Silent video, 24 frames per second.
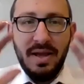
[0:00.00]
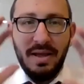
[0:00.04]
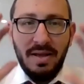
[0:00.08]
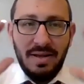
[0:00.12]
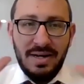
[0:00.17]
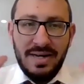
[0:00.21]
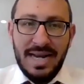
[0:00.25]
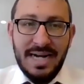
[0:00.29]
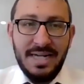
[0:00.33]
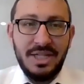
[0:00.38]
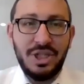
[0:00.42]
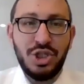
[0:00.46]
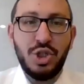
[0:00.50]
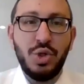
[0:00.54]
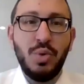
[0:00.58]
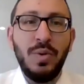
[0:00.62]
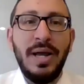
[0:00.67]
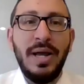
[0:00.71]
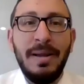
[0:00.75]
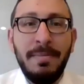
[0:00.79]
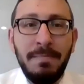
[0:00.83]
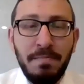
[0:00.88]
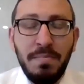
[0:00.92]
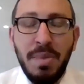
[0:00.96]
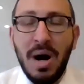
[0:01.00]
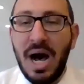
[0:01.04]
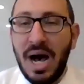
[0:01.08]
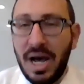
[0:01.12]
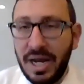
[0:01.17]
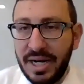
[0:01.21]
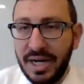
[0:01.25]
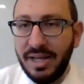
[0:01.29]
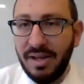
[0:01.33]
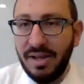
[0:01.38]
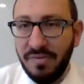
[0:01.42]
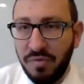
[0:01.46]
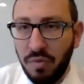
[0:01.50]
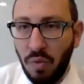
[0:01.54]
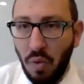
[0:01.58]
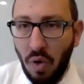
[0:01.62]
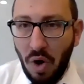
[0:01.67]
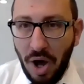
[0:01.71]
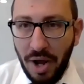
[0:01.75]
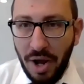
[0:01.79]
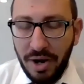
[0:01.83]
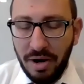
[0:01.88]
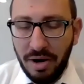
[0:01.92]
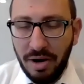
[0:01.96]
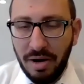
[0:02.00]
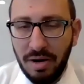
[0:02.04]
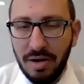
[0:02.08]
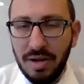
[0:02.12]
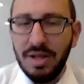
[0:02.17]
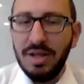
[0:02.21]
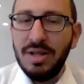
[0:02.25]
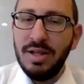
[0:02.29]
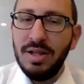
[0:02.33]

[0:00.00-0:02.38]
next to a body of water,